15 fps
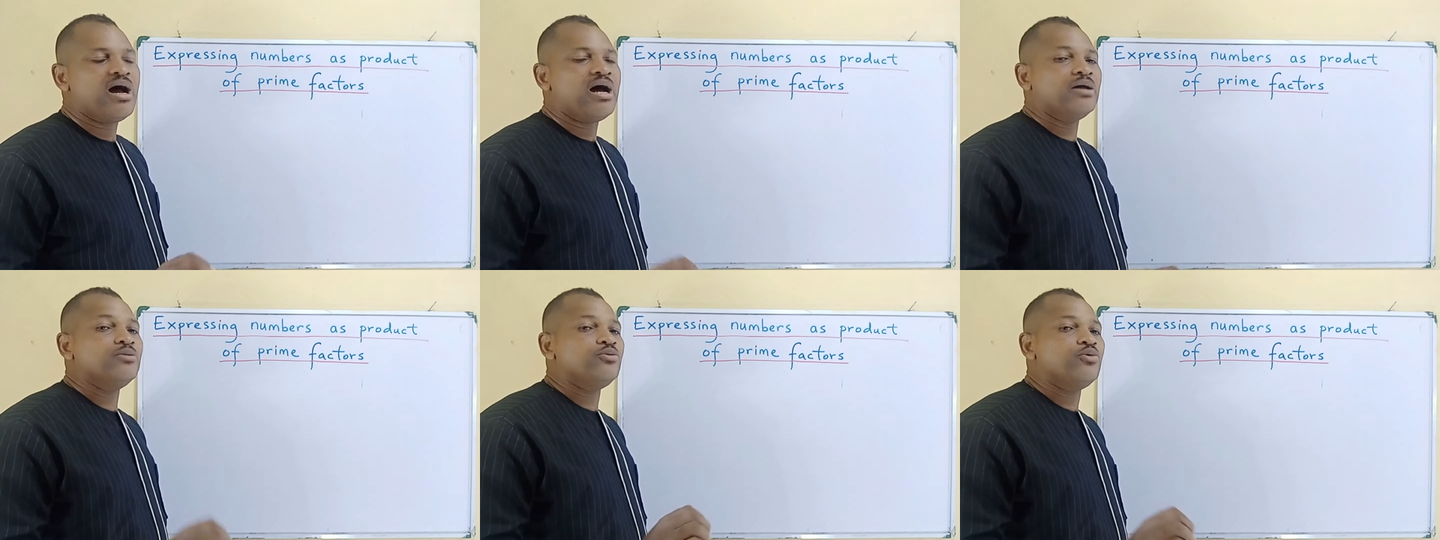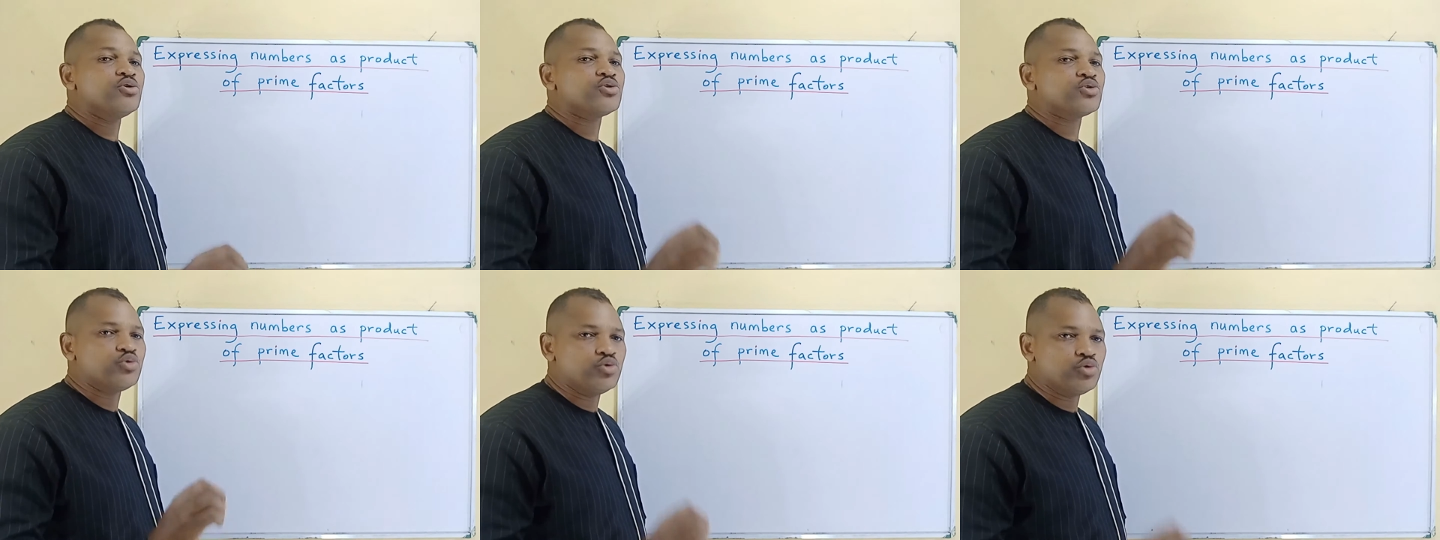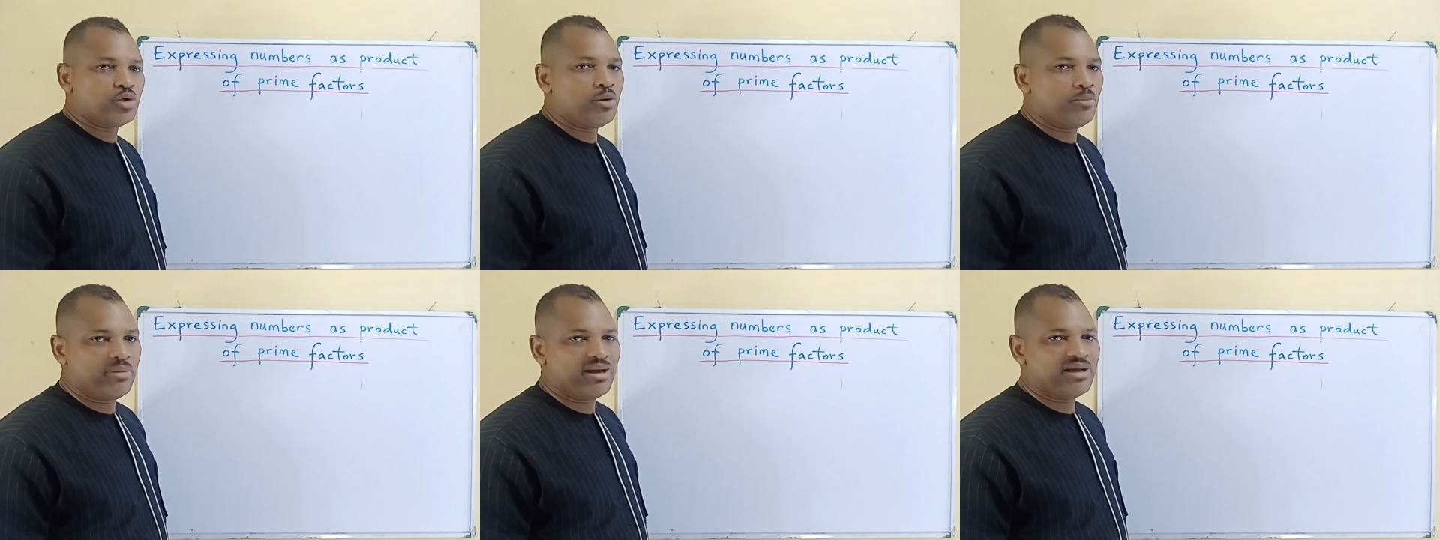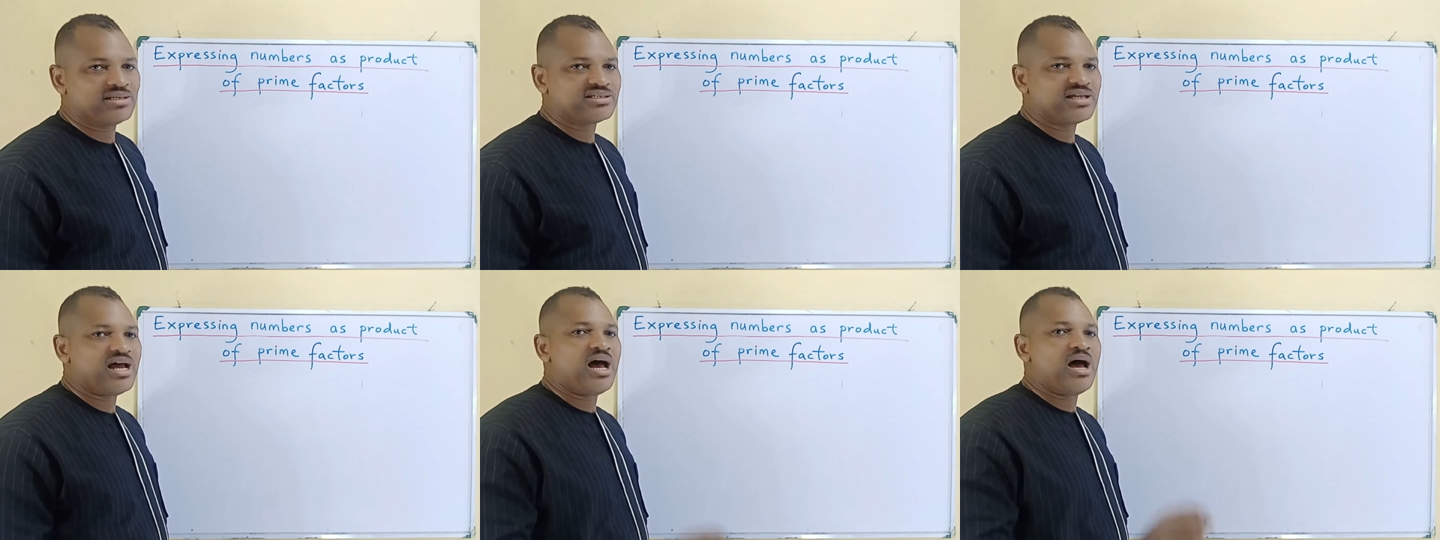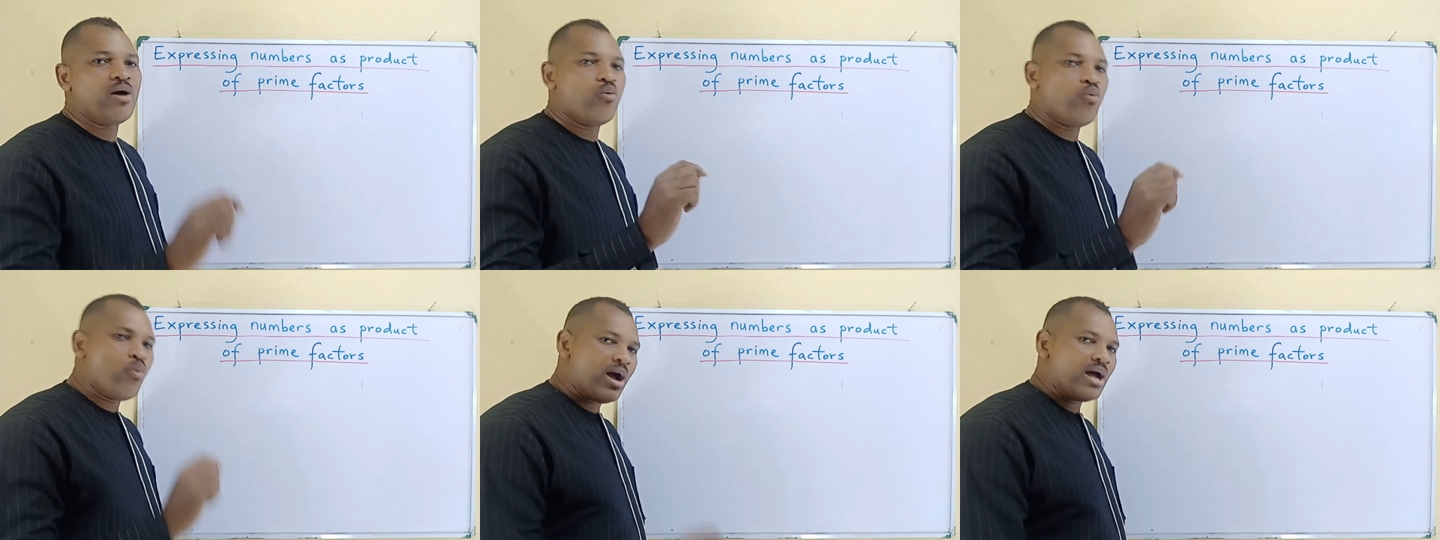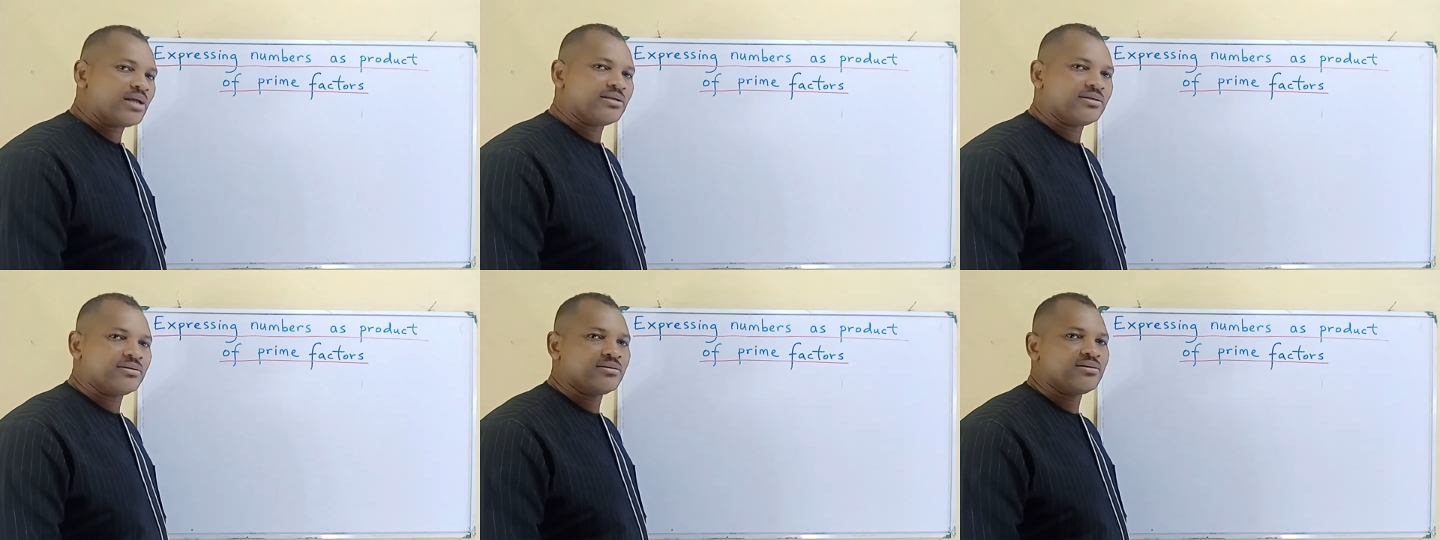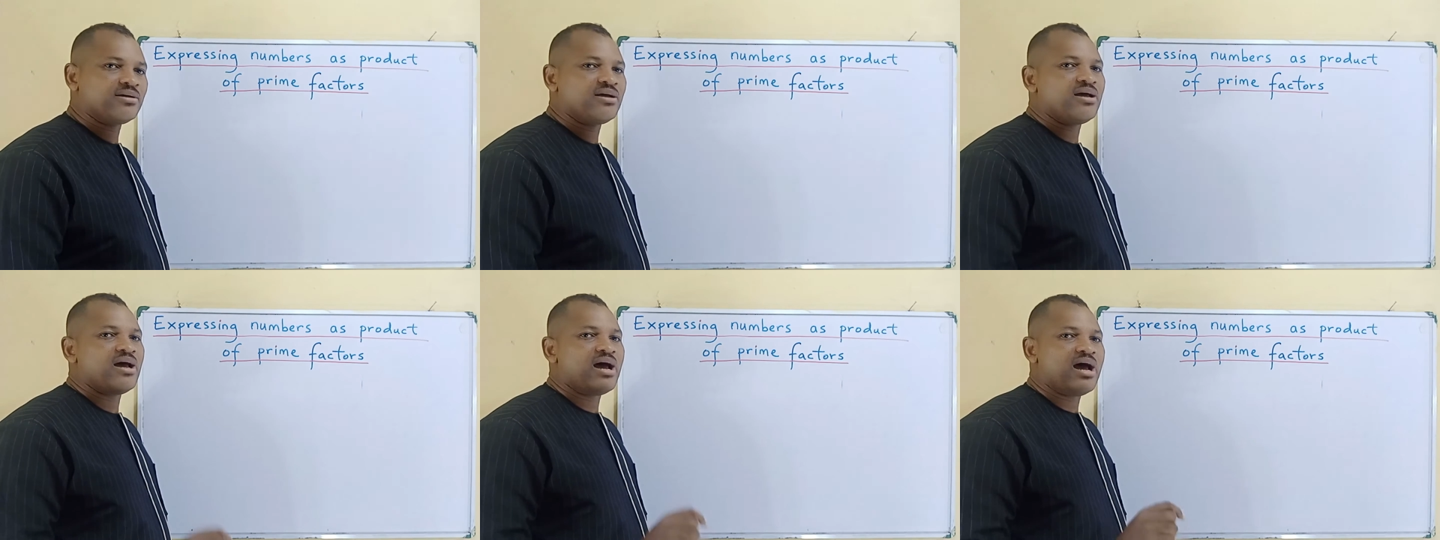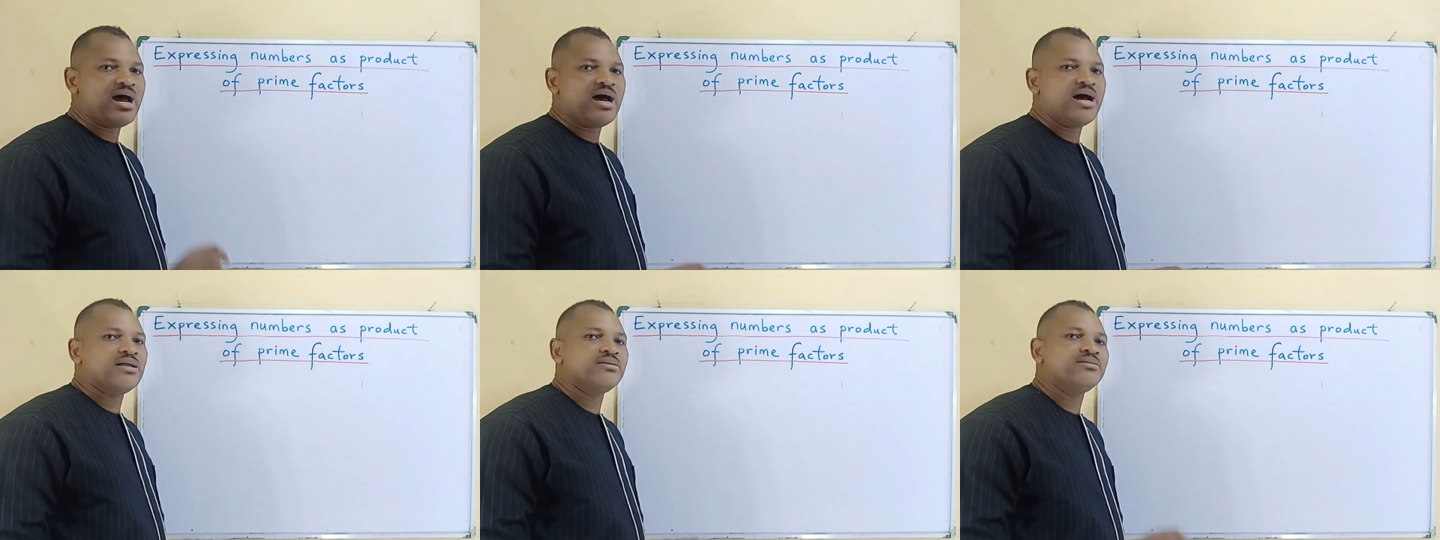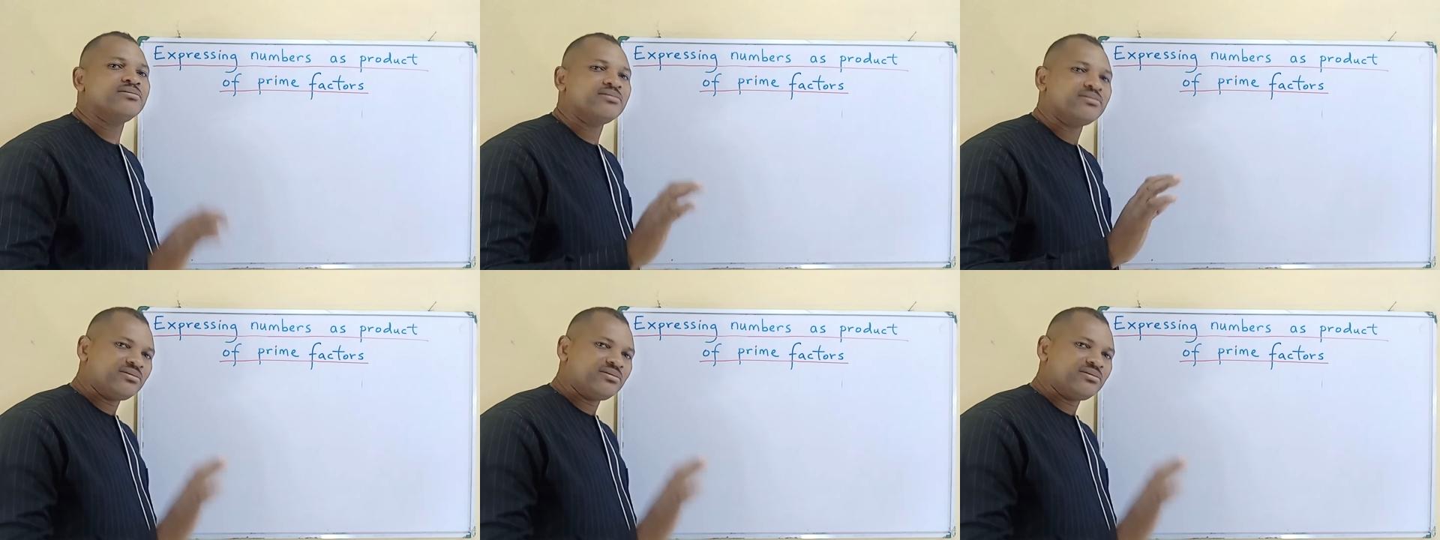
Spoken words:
and those two numbers are 1 and